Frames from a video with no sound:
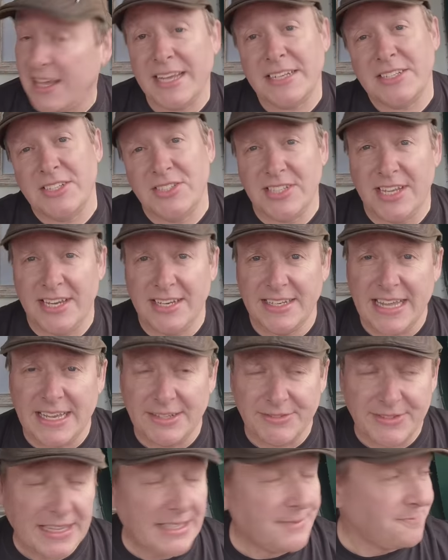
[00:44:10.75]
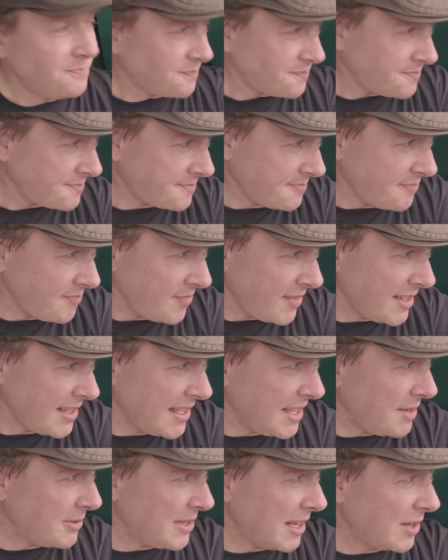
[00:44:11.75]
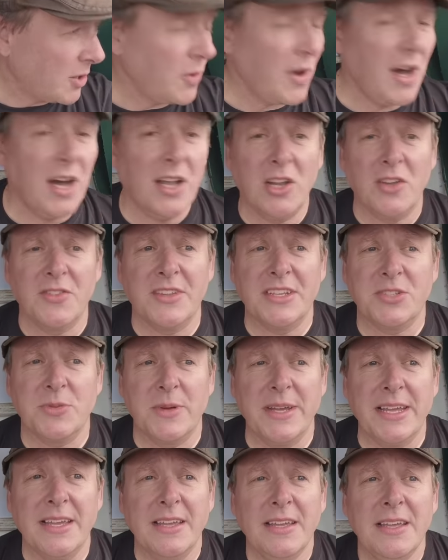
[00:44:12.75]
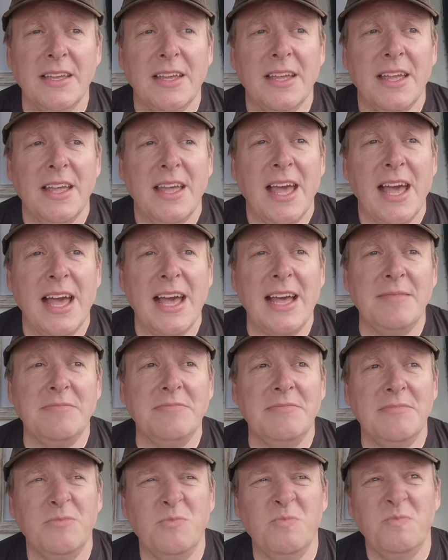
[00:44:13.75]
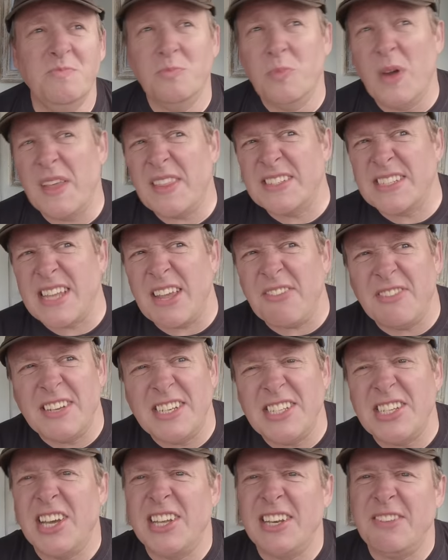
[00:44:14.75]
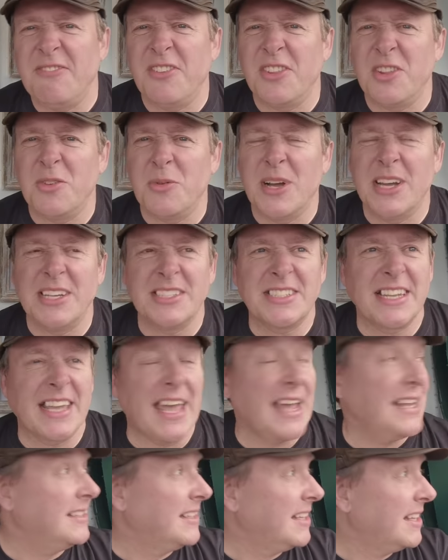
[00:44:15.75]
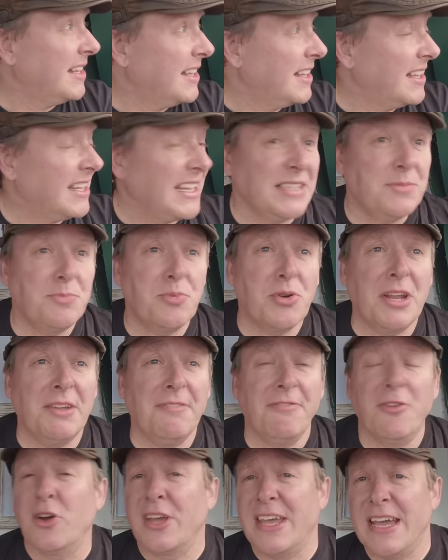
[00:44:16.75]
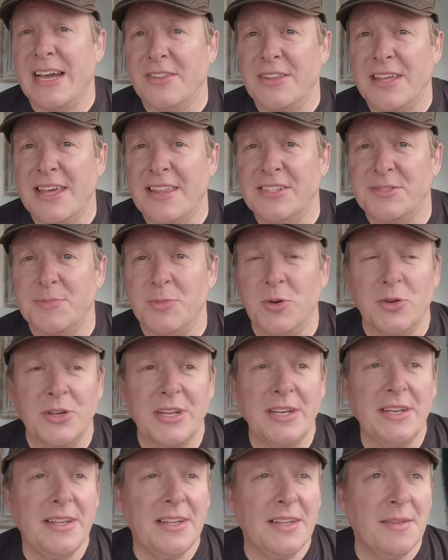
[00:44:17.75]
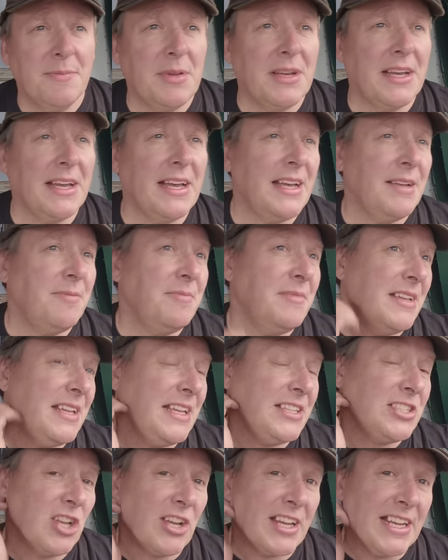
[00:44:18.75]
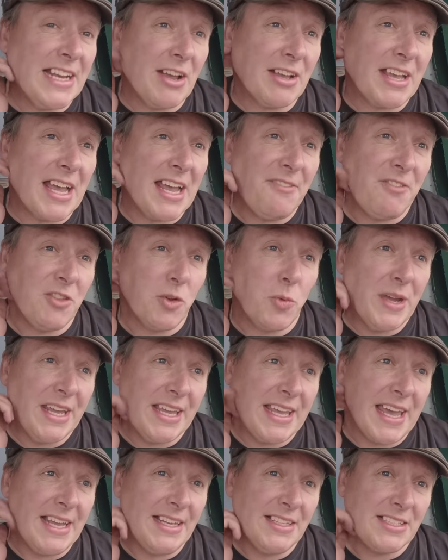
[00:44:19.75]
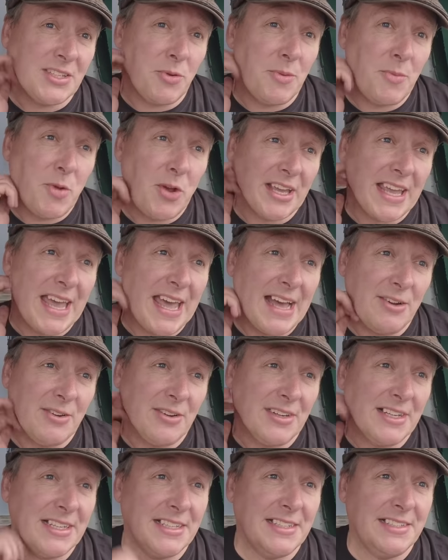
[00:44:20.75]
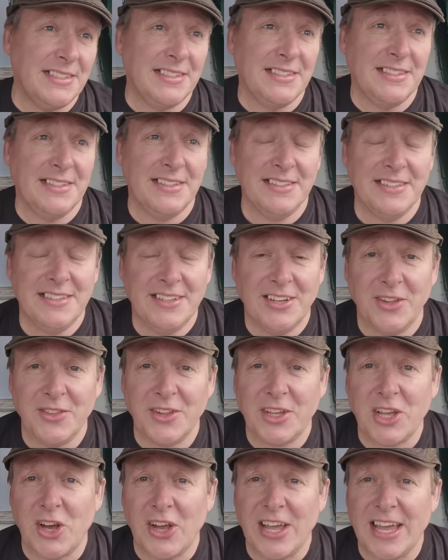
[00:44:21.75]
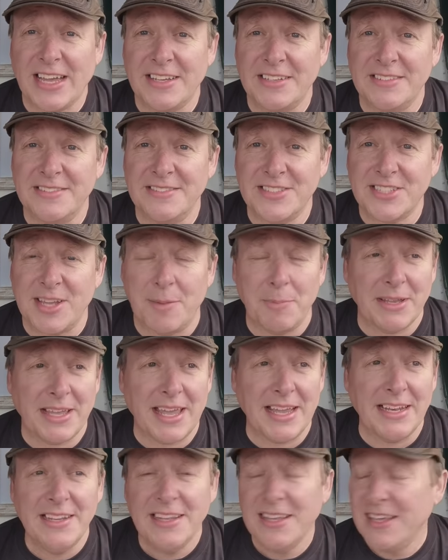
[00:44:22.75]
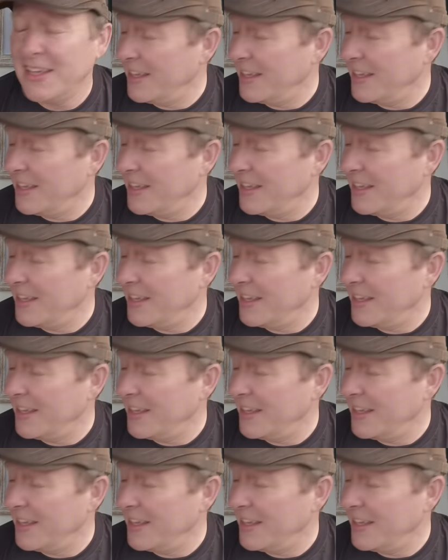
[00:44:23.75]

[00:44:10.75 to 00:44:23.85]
Hector's sitting down there. Yeah, we've done quite a lot this week. Weather's definitely turning for the worst again. It's pretty foggy out there this morning. But it's looking okay for the weekend, so we might get out on the kayak and sup again.